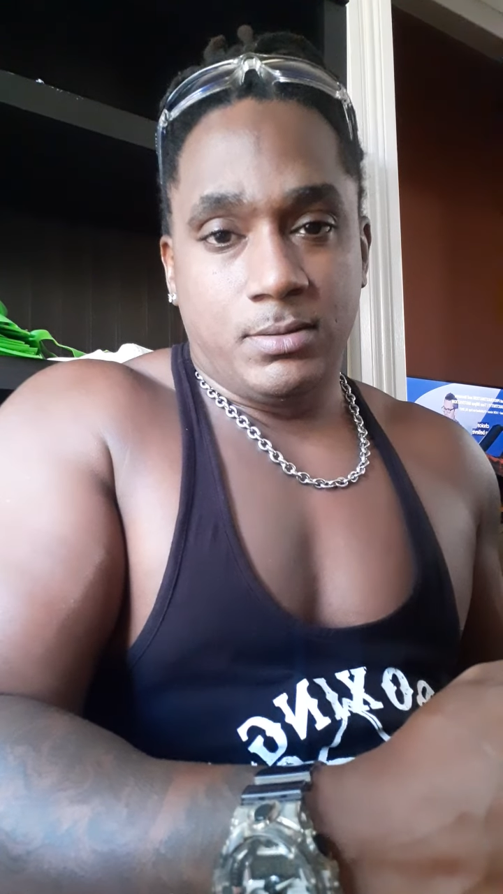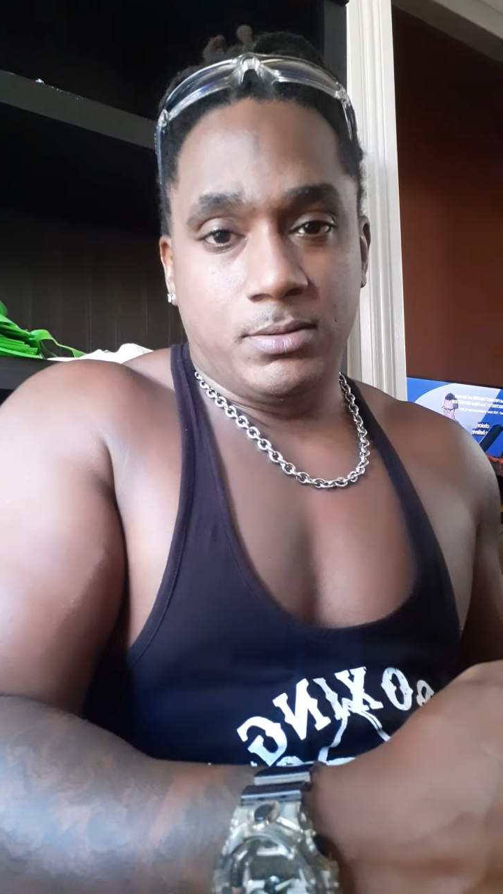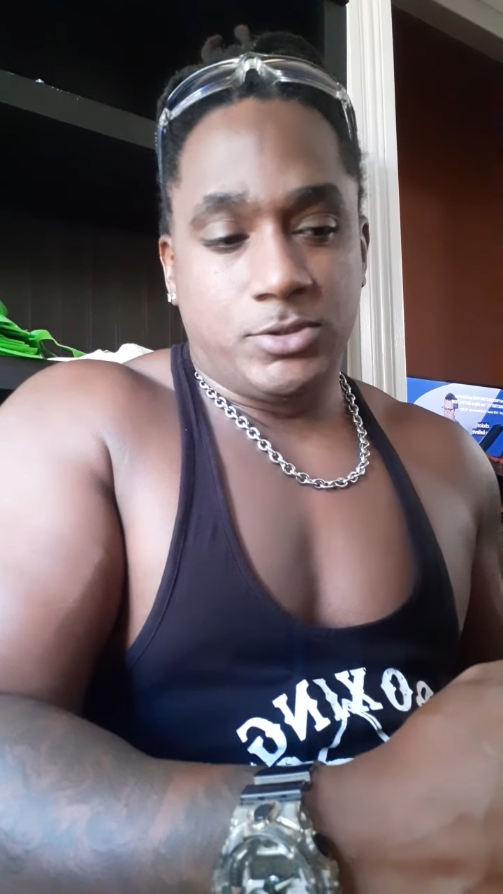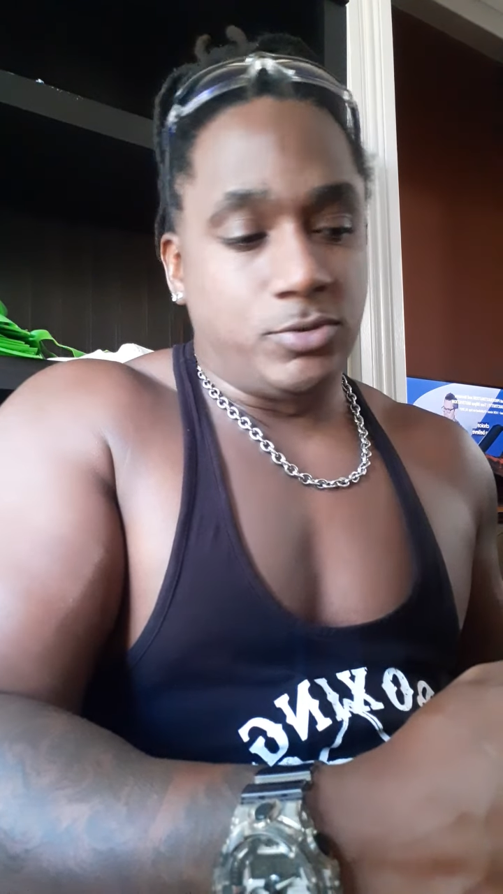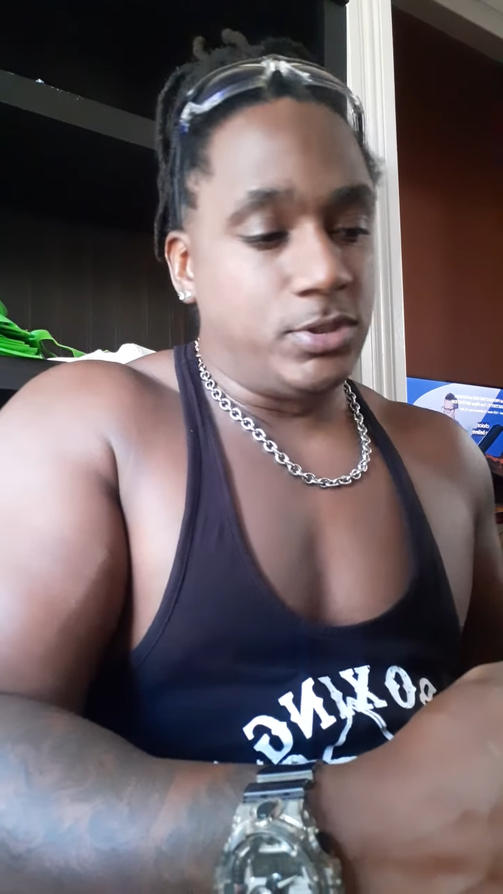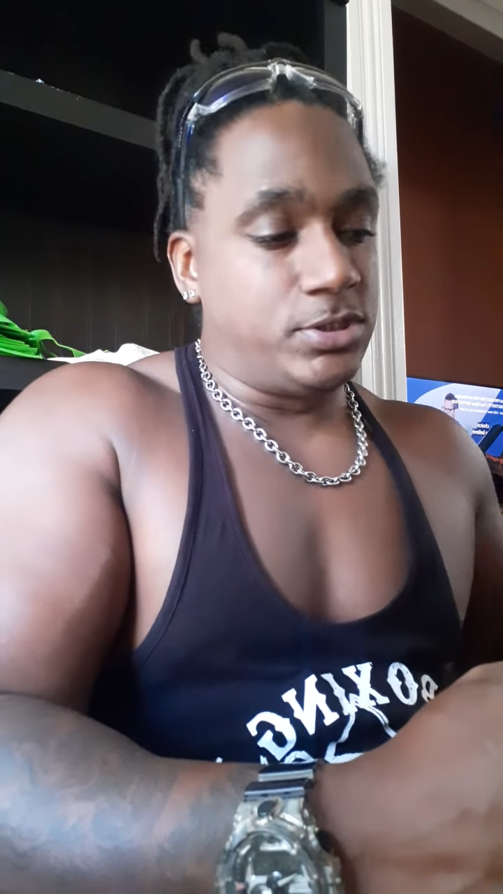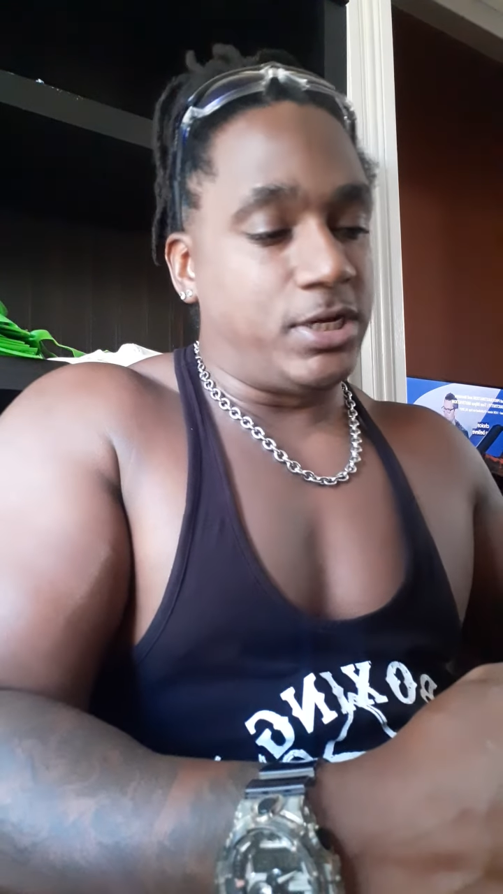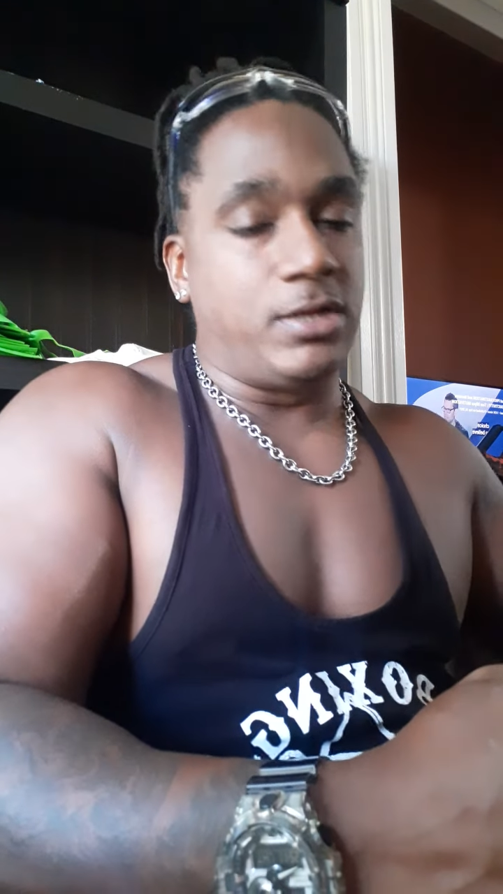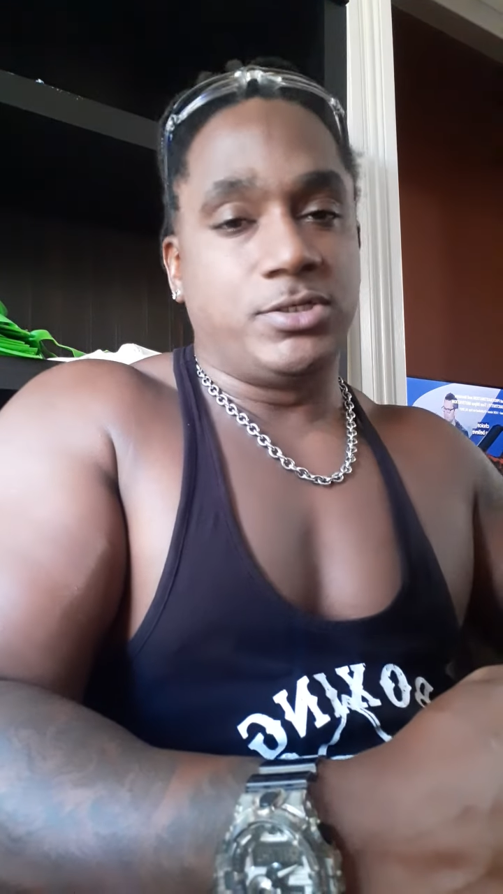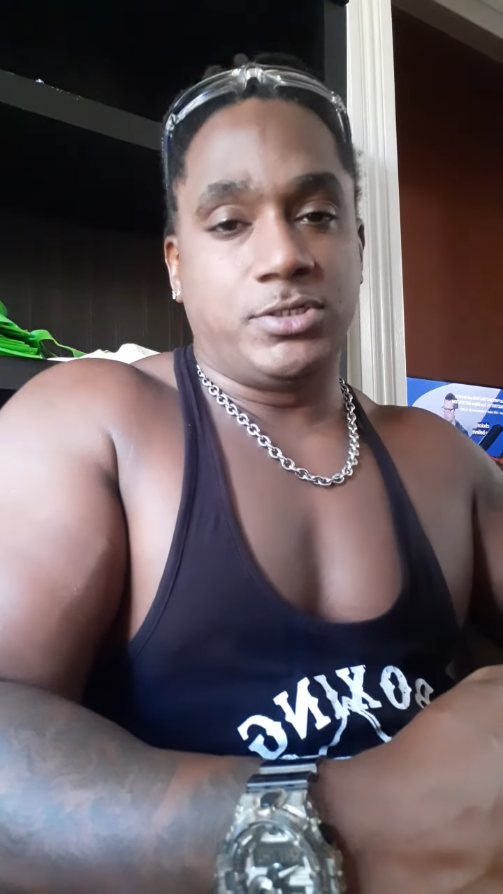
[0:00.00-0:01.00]
So the
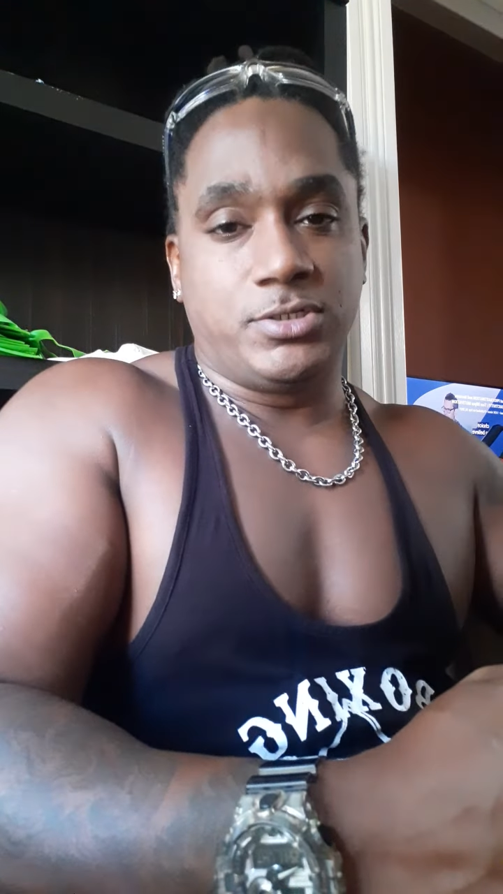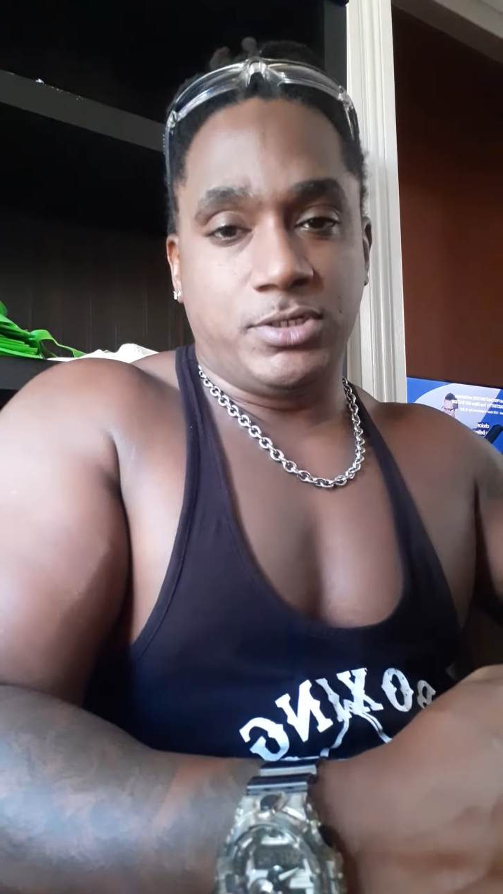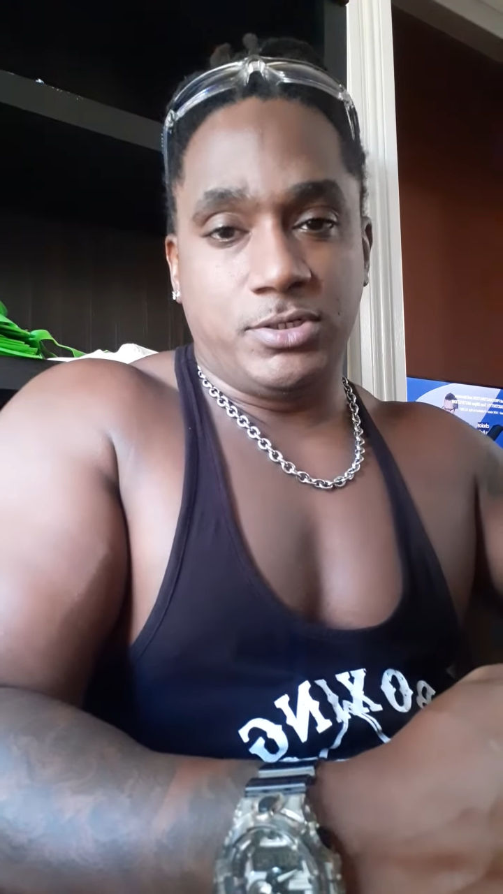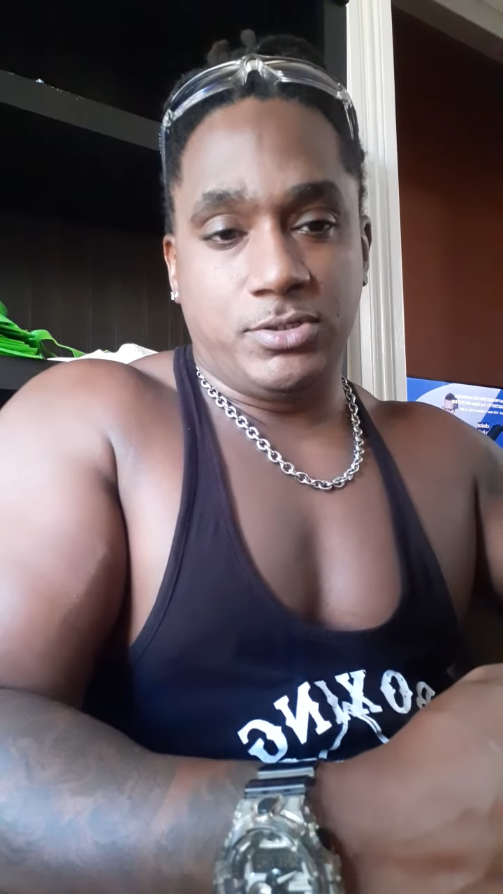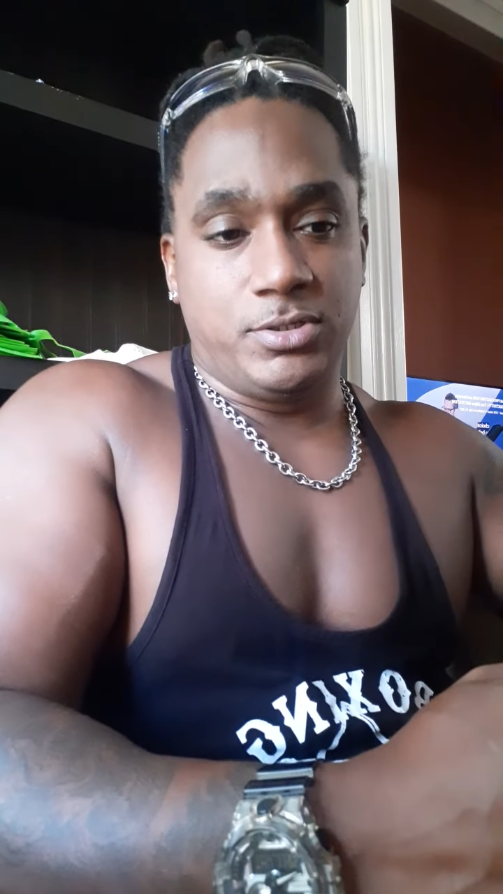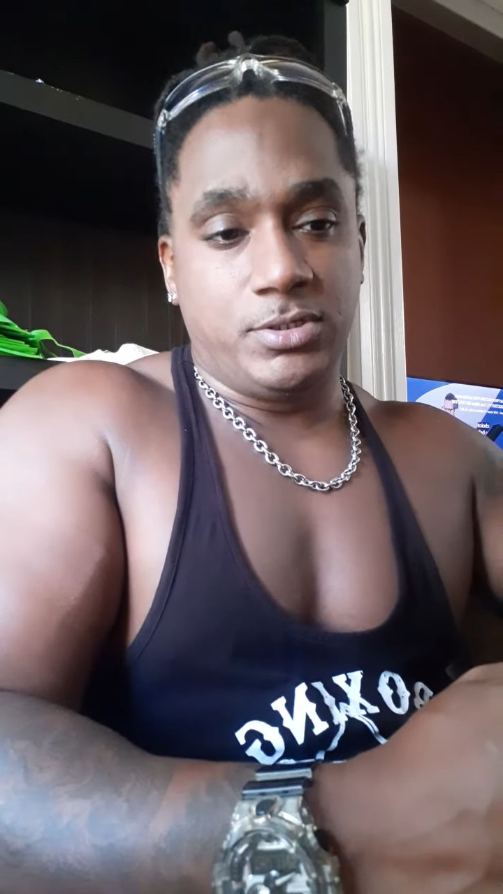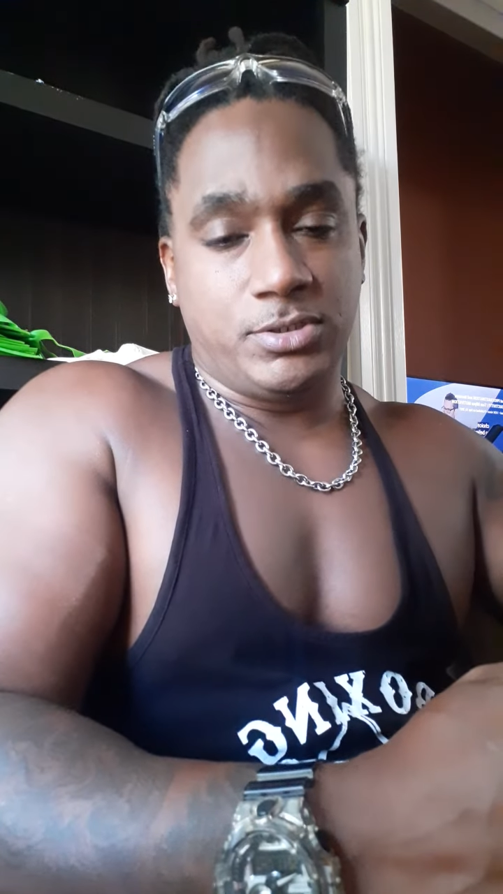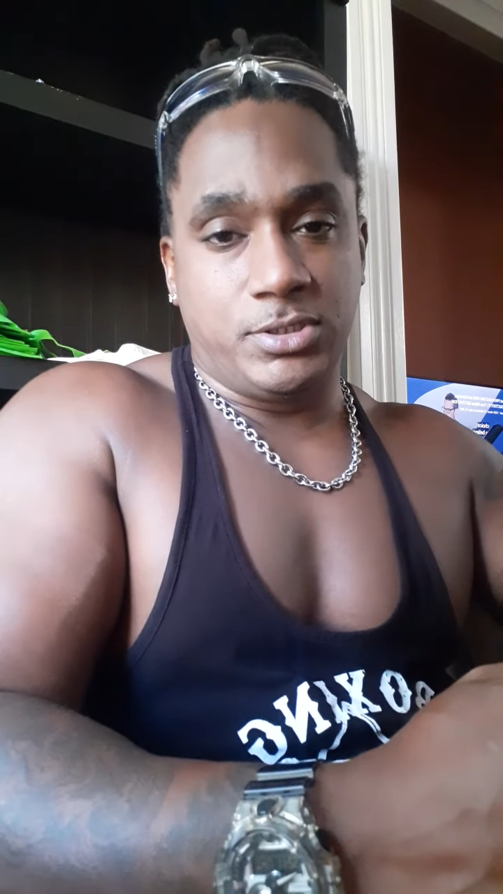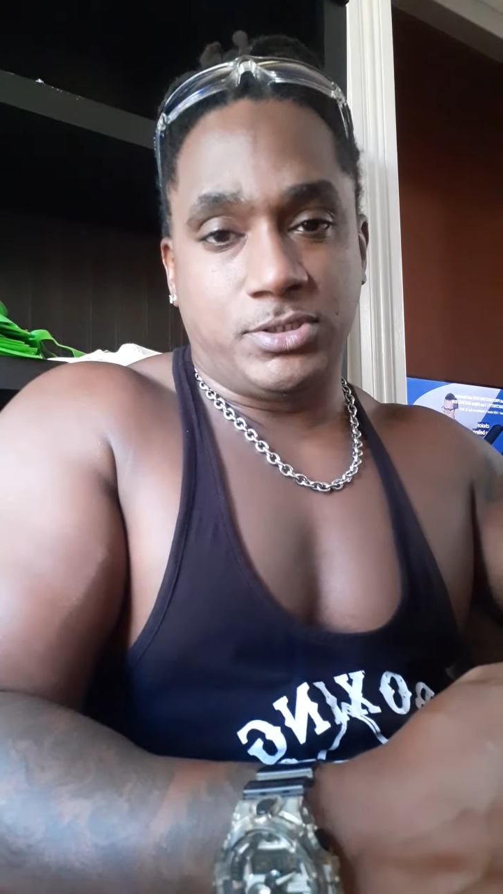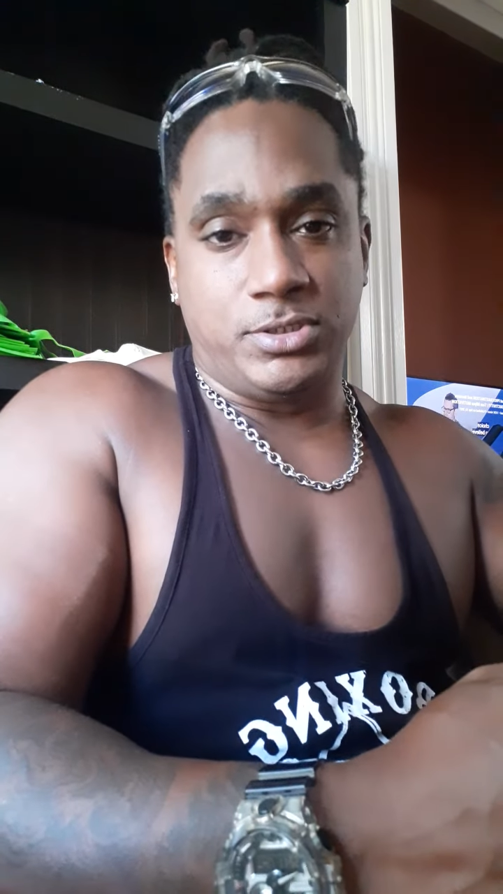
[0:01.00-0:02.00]
challenges,
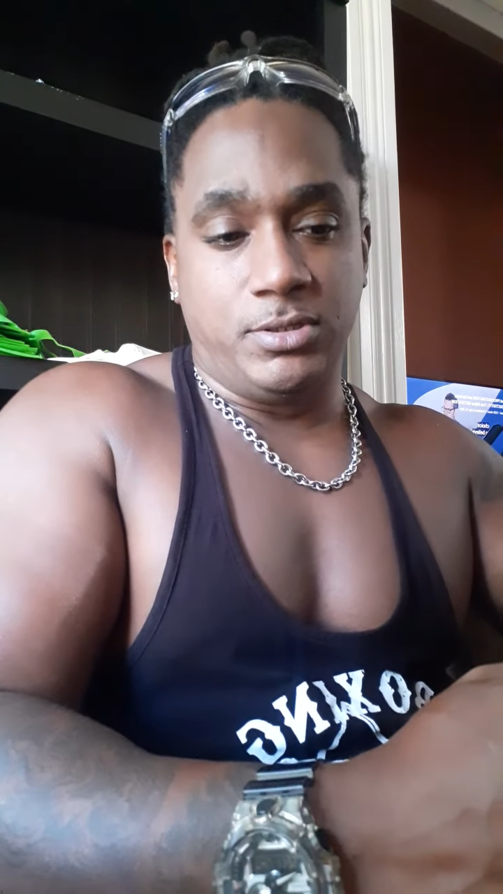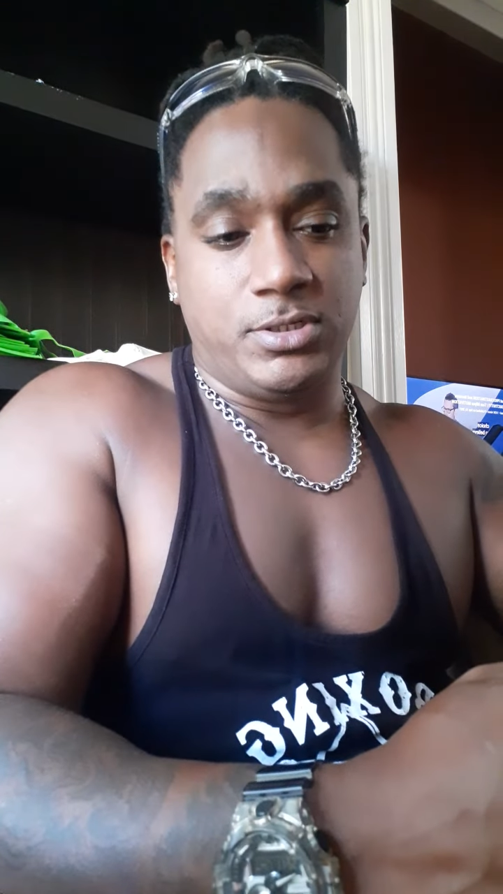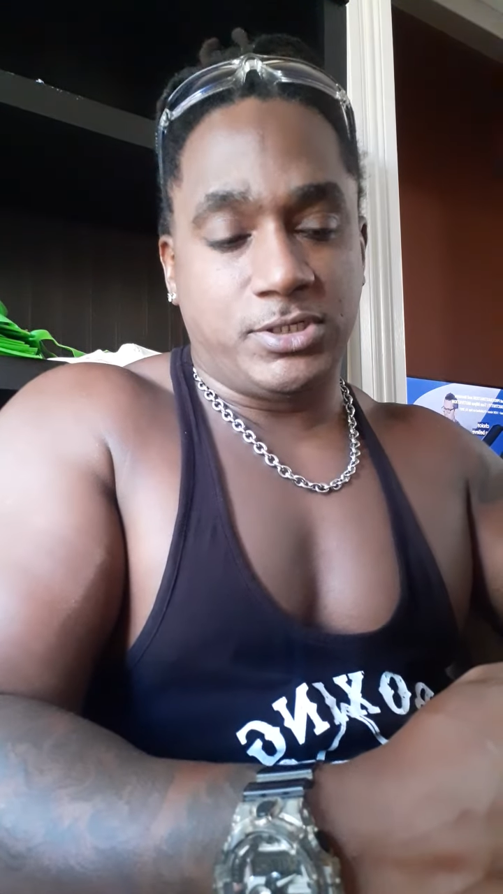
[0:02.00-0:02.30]
the